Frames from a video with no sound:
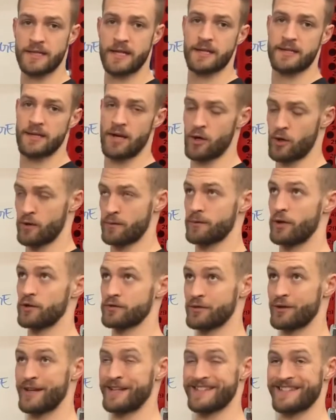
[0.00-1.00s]
or
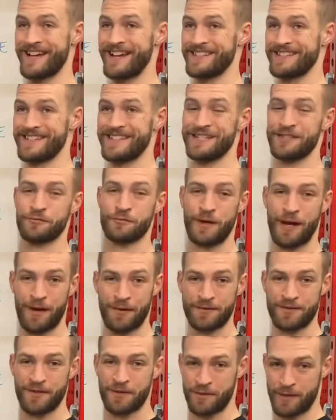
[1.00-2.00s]
alternate sides each round,
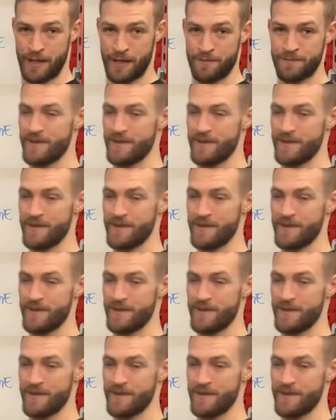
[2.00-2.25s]
okay?